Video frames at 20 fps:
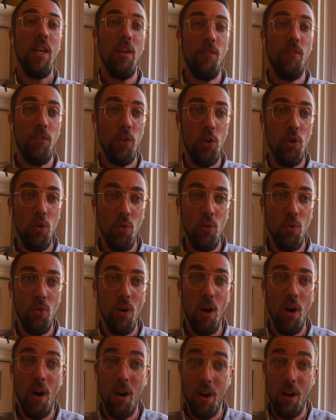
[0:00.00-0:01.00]
If
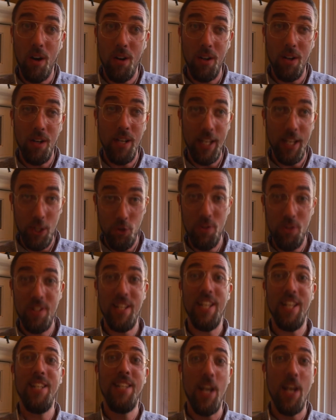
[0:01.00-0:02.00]
you are
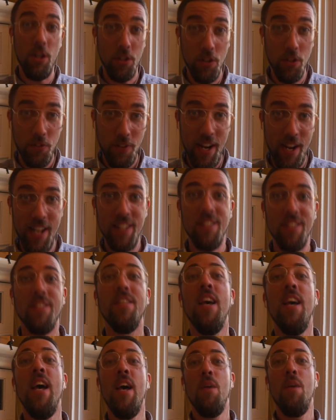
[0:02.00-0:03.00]
interested, tell your
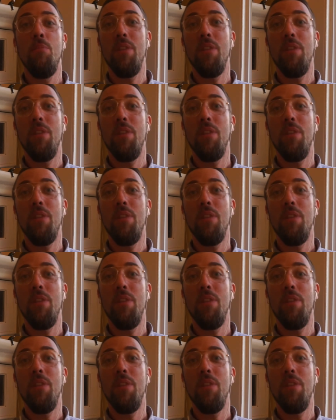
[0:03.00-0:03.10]
friends,